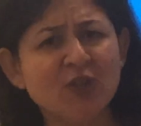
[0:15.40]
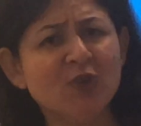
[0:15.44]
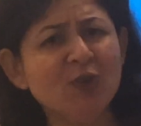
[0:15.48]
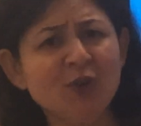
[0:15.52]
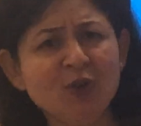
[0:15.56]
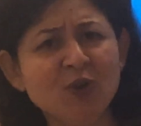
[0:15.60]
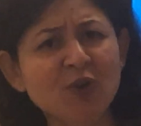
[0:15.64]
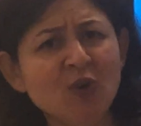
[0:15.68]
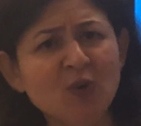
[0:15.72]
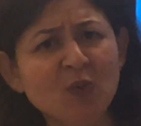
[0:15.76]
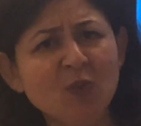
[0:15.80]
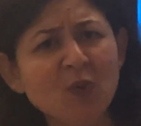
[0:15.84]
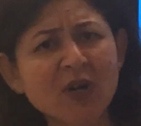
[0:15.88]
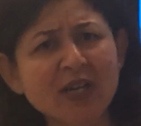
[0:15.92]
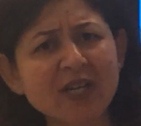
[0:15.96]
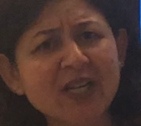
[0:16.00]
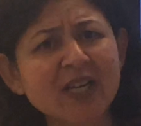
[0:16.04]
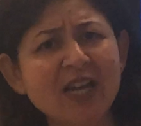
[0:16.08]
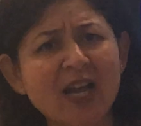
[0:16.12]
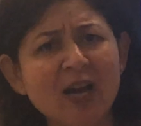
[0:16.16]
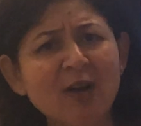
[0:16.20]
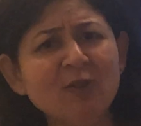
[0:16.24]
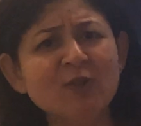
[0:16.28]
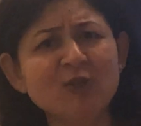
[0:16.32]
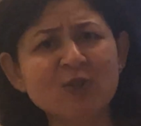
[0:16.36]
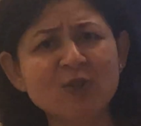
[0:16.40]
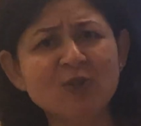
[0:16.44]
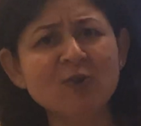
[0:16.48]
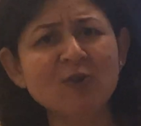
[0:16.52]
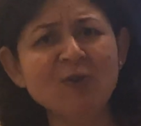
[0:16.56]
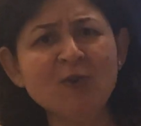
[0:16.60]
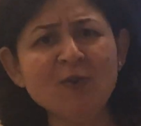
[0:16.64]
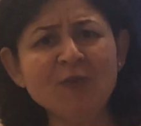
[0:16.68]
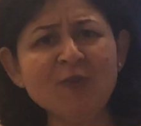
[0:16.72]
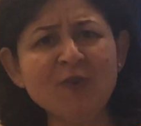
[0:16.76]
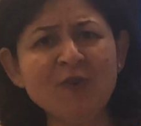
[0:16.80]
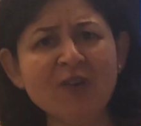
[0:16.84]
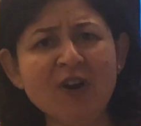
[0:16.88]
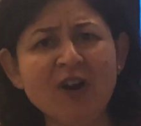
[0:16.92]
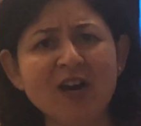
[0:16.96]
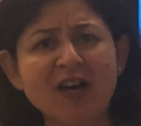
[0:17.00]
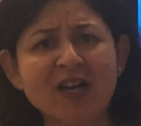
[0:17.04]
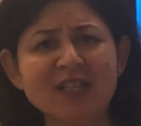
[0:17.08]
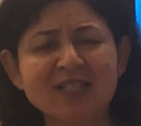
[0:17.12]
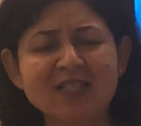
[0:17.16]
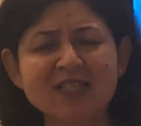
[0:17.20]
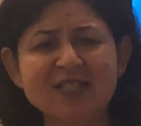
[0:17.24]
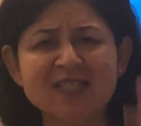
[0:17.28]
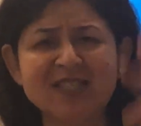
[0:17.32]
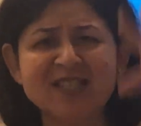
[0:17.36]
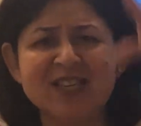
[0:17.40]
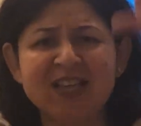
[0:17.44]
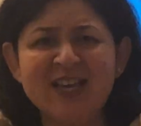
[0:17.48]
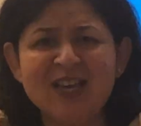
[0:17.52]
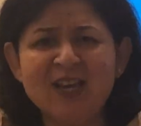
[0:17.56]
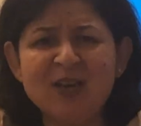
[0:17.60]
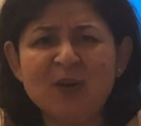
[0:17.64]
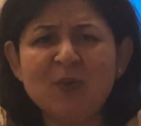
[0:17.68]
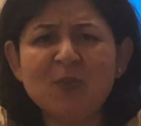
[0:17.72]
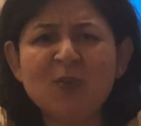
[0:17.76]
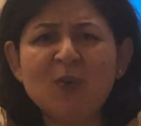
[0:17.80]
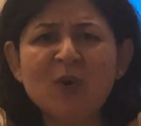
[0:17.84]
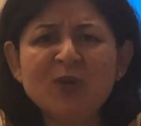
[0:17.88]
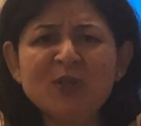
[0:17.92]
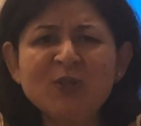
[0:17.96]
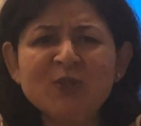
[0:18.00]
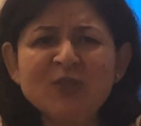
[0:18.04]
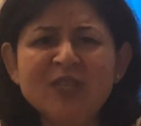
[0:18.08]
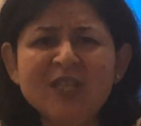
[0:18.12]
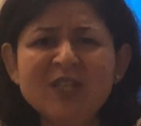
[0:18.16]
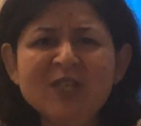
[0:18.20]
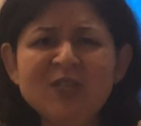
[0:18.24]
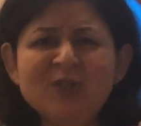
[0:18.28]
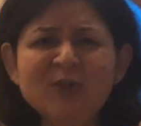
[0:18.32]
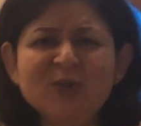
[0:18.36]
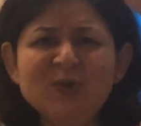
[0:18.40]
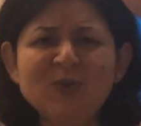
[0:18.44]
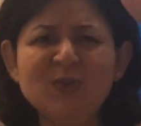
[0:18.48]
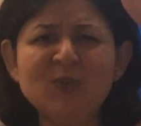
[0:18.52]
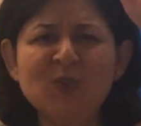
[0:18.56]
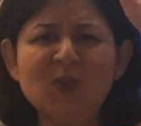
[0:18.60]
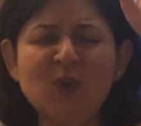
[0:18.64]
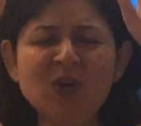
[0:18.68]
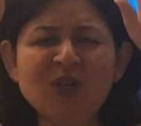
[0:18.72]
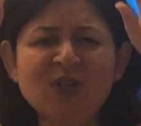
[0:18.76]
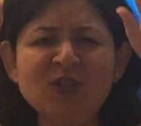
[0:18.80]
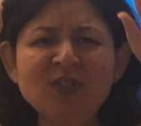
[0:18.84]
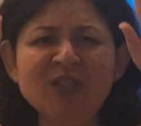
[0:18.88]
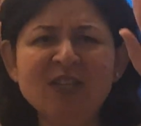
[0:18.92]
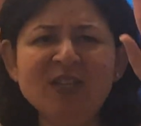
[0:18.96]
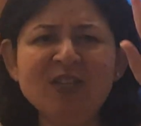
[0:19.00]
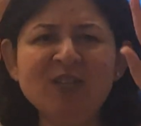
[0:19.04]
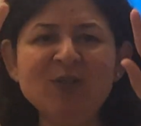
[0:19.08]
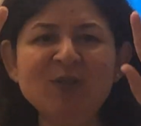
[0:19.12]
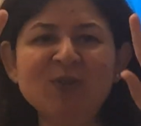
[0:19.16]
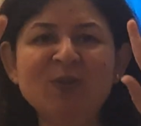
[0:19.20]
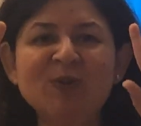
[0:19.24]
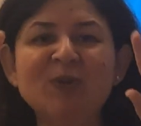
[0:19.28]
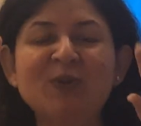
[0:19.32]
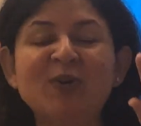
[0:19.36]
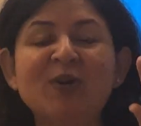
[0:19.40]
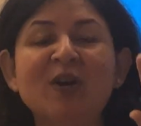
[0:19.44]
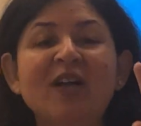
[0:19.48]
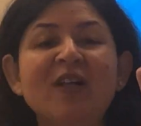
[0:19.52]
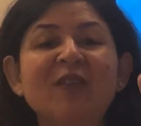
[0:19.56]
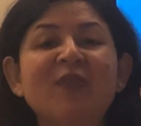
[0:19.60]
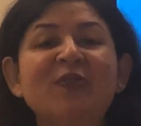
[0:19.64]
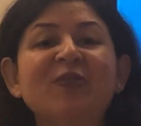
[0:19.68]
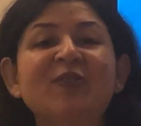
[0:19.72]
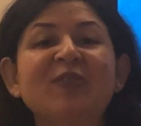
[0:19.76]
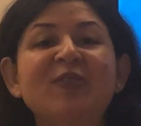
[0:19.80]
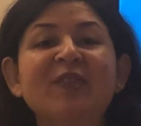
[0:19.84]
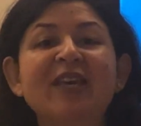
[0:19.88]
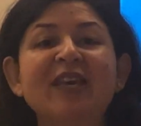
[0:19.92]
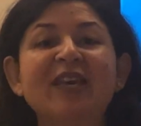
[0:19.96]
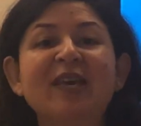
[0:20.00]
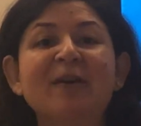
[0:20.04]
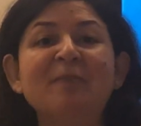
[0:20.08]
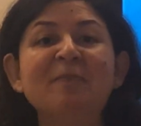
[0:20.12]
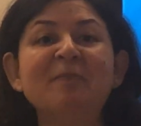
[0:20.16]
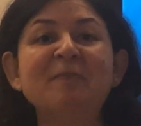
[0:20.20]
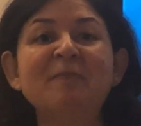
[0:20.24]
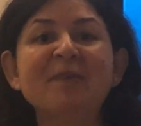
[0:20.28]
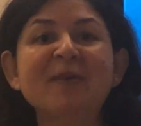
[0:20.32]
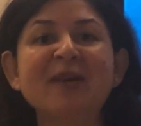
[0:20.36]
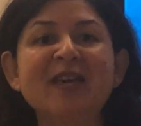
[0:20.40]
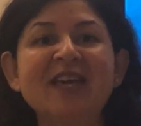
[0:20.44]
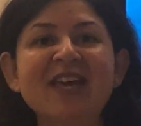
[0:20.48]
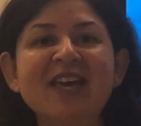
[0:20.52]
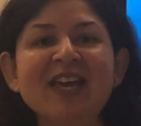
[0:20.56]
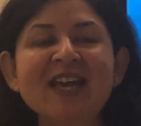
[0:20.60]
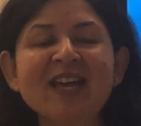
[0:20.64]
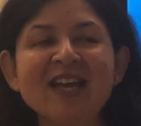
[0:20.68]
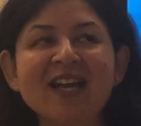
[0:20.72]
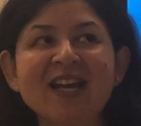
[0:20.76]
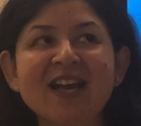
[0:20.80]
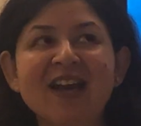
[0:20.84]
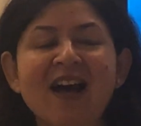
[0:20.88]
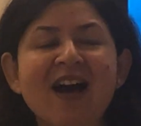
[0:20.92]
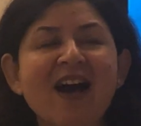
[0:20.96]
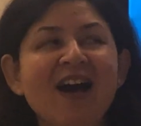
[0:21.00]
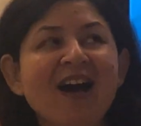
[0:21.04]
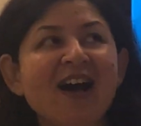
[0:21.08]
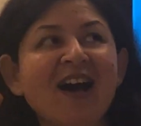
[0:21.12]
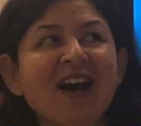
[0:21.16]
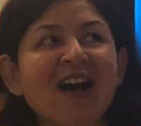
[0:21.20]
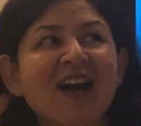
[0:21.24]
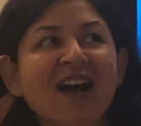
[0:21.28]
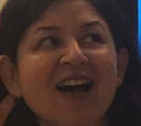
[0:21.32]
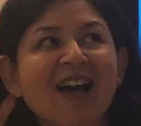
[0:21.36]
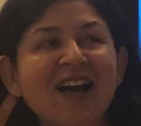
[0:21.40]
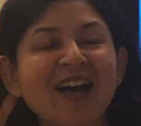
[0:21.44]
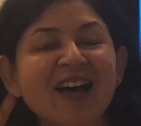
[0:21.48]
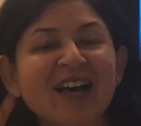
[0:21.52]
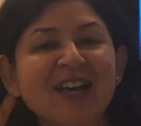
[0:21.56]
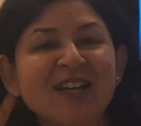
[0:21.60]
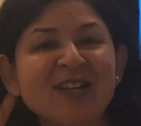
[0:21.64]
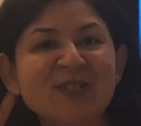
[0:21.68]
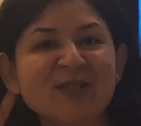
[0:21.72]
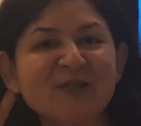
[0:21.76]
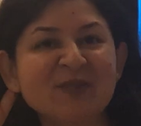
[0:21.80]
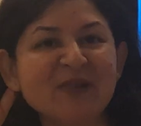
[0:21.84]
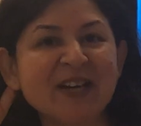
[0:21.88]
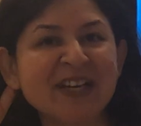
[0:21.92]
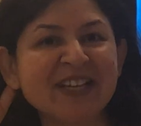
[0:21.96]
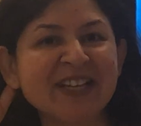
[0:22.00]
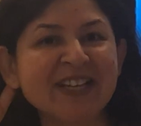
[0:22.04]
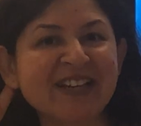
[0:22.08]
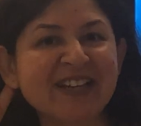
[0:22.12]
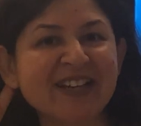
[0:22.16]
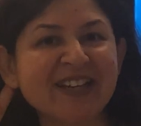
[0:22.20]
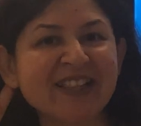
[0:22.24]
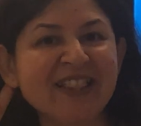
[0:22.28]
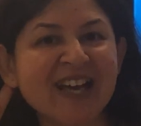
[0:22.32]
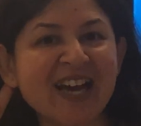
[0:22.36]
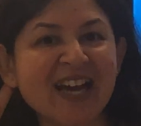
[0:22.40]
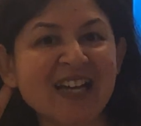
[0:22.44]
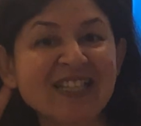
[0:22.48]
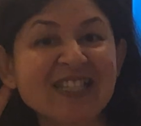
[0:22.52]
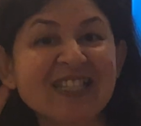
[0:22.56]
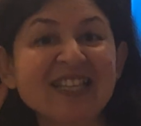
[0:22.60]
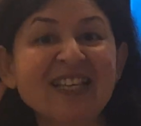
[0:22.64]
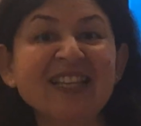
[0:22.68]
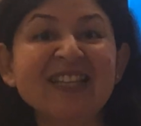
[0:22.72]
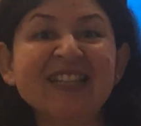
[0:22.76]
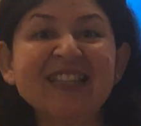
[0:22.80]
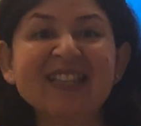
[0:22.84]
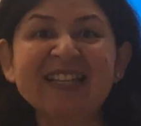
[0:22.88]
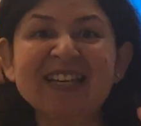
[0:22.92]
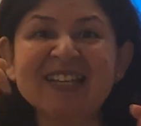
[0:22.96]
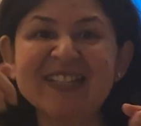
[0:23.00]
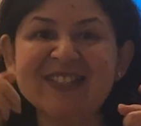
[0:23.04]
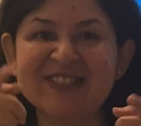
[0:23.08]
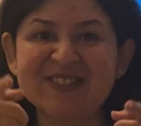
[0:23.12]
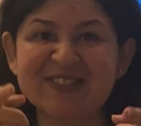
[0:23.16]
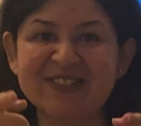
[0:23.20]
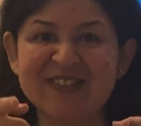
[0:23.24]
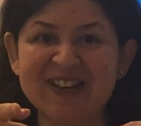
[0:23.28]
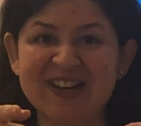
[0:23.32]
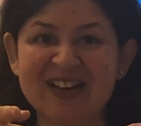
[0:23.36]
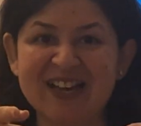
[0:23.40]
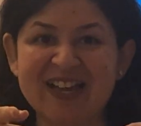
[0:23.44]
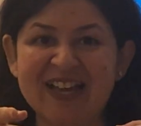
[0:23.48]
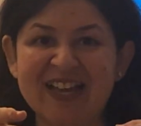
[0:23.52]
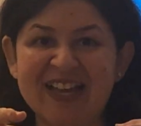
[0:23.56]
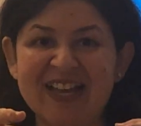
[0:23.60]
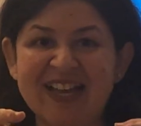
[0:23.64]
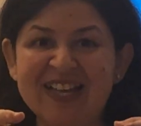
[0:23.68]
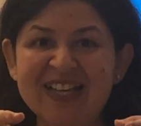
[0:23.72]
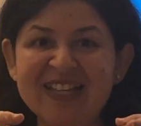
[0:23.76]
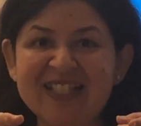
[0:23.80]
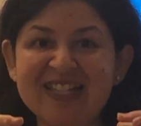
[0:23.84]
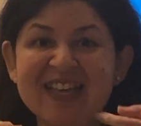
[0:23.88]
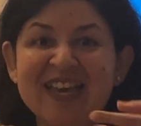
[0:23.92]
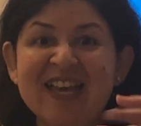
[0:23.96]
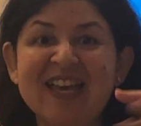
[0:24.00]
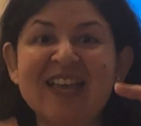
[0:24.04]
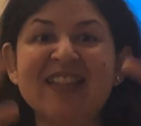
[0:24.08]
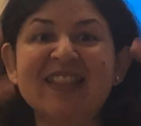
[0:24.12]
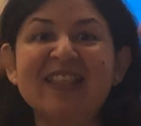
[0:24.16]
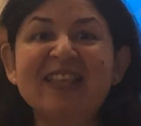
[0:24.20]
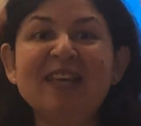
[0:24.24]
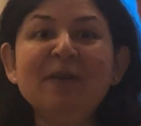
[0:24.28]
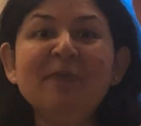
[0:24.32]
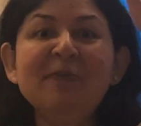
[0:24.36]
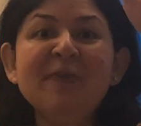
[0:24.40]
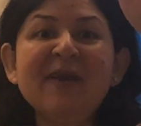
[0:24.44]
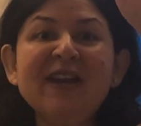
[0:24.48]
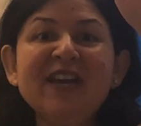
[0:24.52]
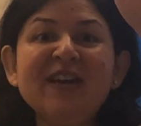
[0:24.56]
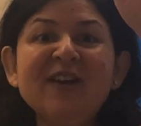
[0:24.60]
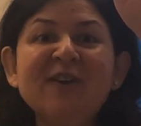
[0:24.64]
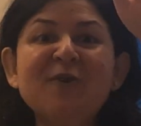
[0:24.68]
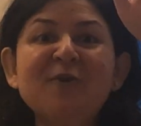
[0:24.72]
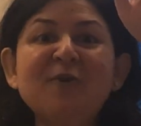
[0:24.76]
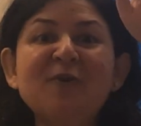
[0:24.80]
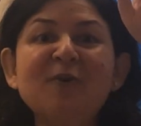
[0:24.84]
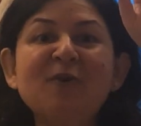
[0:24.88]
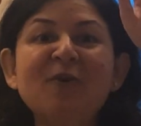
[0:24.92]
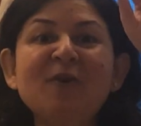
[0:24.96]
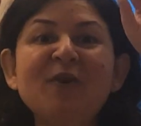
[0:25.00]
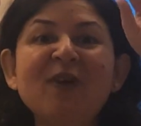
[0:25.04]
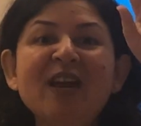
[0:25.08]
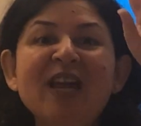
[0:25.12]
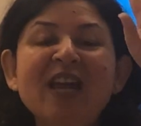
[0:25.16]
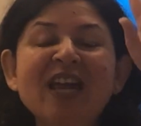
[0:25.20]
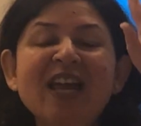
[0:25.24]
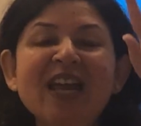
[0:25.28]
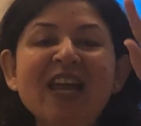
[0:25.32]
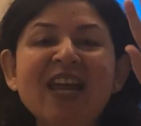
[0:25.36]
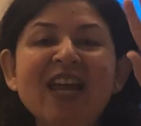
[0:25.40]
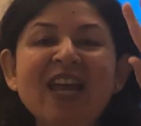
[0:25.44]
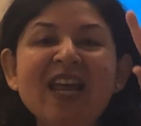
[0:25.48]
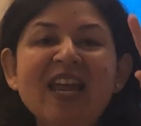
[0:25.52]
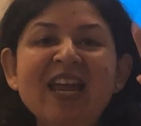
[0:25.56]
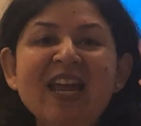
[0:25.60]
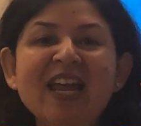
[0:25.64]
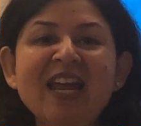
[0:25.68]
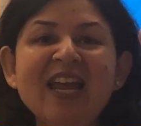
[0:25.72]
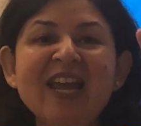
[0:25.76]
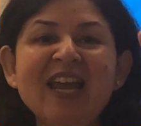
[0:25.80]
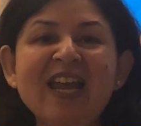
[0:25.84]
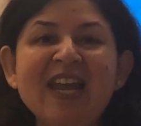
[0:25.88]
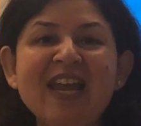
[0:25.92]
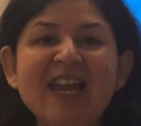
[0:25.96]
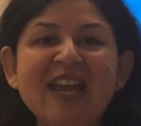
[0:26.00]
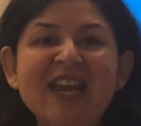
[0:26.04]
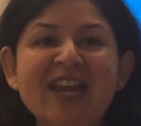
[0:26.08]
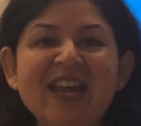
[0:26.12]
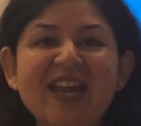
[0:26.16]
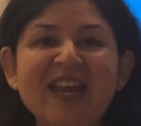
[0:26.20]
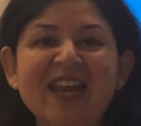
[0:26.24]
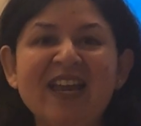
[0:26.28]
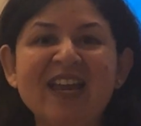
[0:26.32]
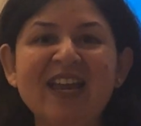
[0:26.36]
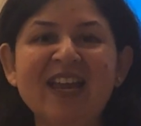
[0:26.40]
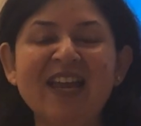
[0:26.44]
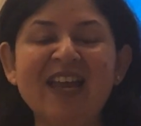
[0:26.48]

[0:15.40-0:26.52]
you know what clouds do for us? What do they do? What do they do? They make. Do I hear that? That's right. They make rain.